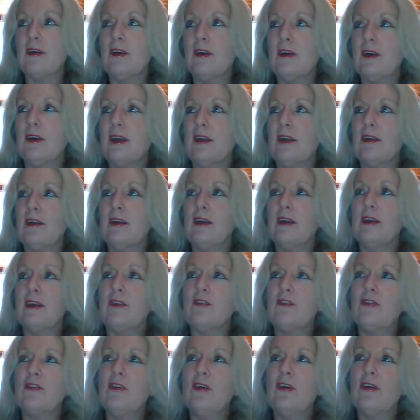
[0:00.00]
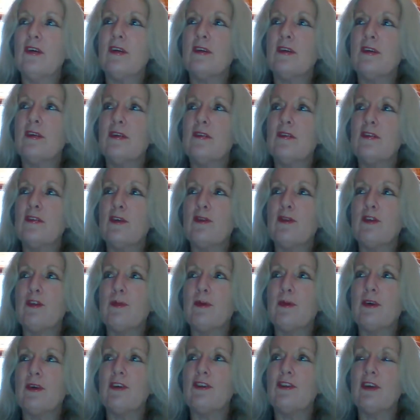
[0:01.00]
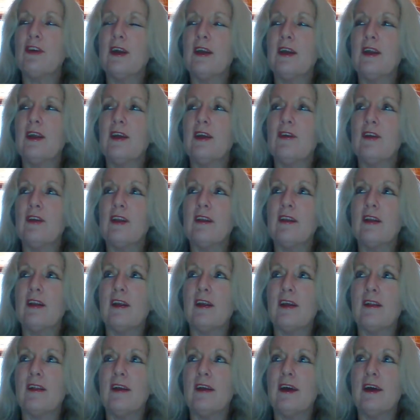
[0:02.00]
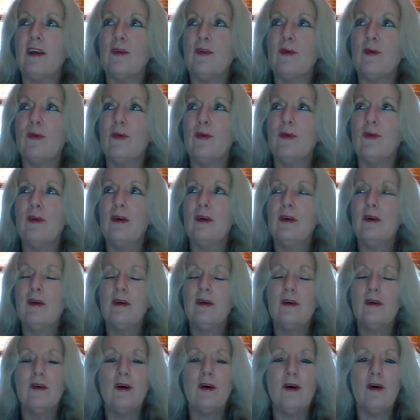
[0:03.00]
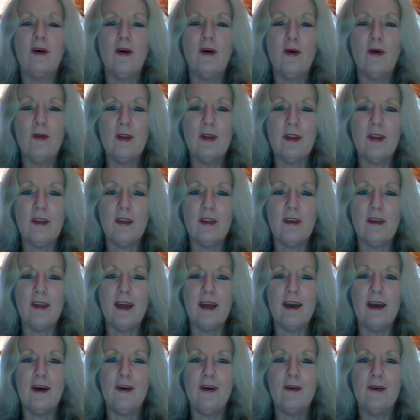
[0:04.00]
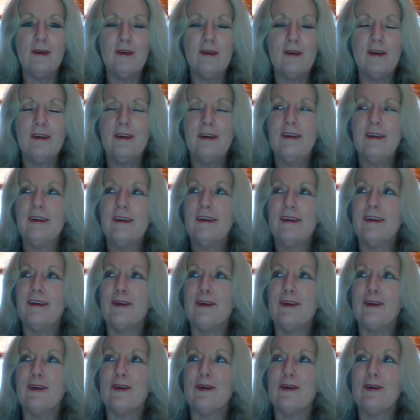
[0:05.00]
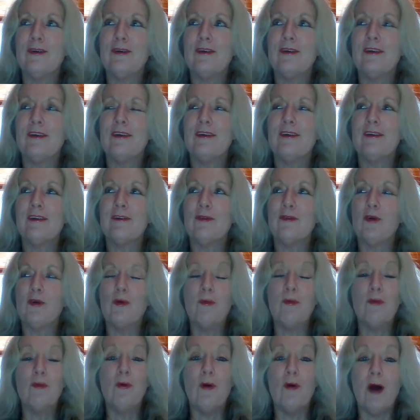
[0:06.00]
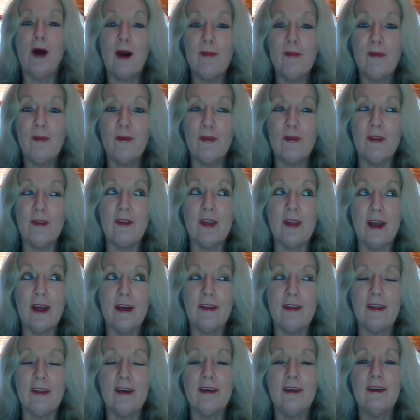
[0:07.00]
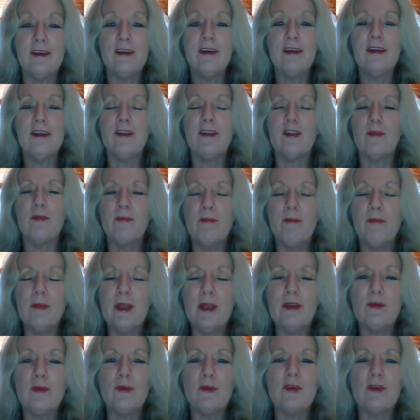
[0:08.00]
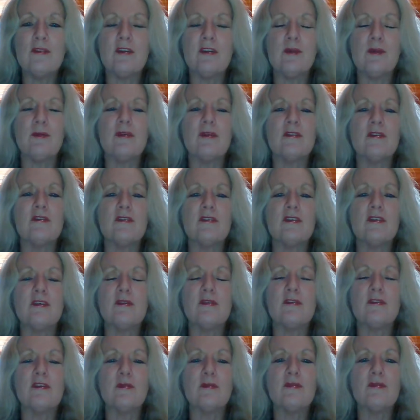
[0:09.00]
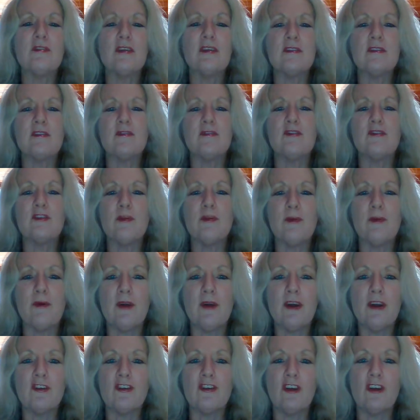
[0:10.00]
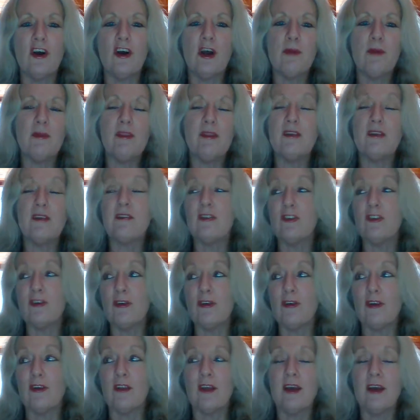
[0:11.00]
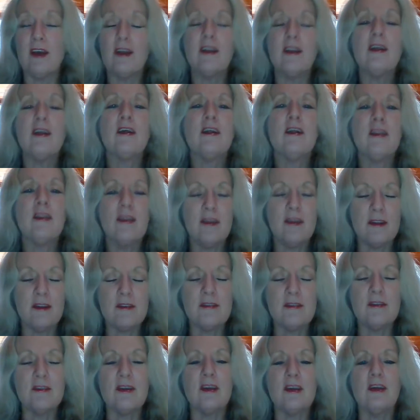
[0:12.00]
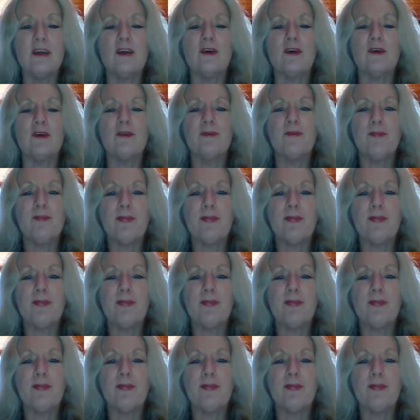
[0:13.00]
And it's not self depreciating or anything like that, or holier than thou, you know, or more humble than the other. The minute we step into some sense of separation, I'm a this and you're a that, that's the ego.